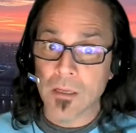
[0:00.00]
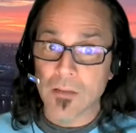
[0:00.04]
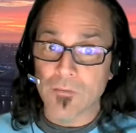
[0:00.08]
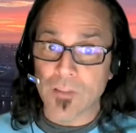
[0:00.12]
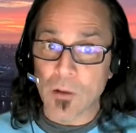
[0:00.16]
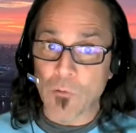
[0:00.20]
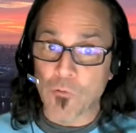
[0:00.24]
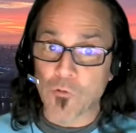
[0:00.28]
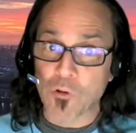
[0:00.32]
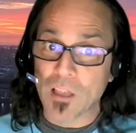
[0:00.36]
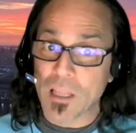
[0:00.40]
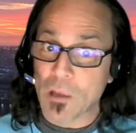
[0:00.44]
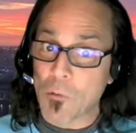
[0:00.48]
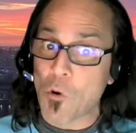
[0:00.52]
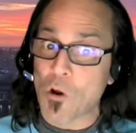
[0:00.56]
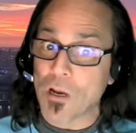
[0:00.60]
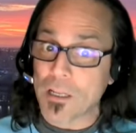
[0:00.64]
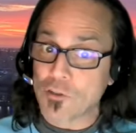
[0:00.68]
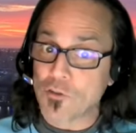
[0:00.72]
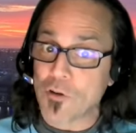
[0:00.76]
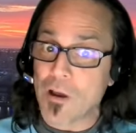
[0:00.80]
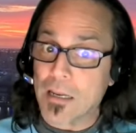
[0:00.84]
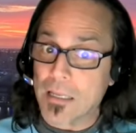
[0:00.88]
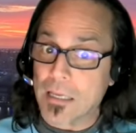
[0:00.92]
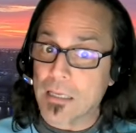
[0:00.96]
They really want
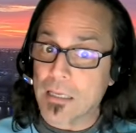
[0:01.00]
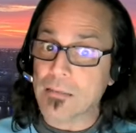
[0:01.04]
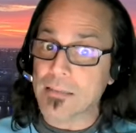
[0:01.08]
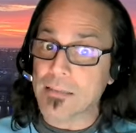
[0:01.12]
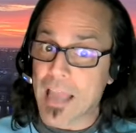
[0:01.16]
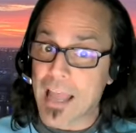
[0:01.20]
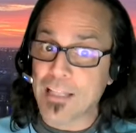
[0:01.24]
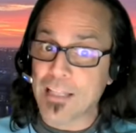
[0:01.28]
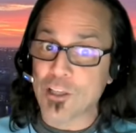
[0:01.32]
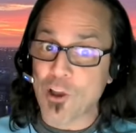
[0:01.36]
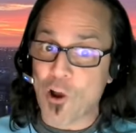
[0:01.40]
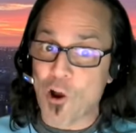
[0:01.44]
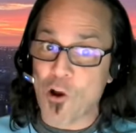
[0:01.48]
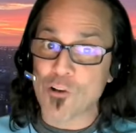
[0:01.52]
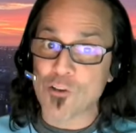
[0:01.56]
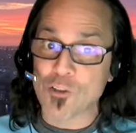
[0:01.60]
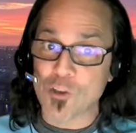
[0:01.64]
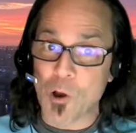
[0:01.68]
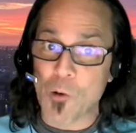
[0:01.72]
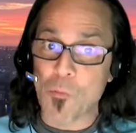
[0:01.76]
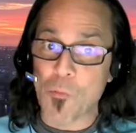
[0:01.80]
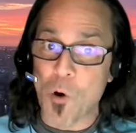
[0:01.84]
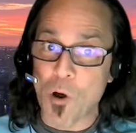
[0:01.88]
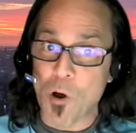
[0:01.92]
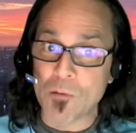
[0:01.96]
to try to get 10 yards
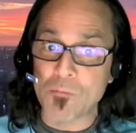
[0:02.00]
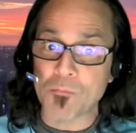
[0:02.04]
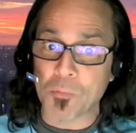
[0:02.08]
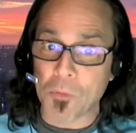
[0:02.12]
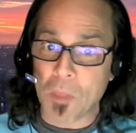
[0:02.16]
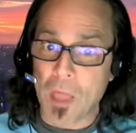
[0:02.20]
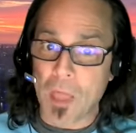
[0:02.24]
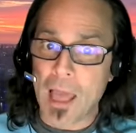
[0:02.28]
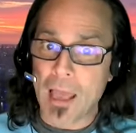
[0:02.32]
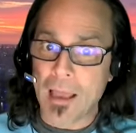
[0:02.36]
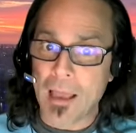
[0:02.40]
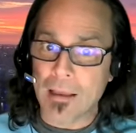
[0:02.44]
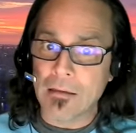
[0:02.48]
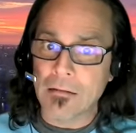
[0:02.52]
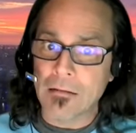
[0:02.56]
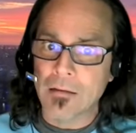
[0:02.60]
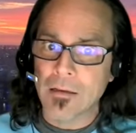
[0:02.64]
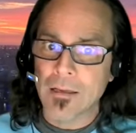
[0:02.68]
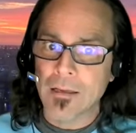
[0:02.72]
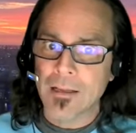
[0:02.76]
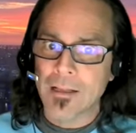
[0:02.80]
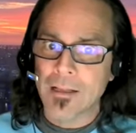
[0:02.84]
on one play.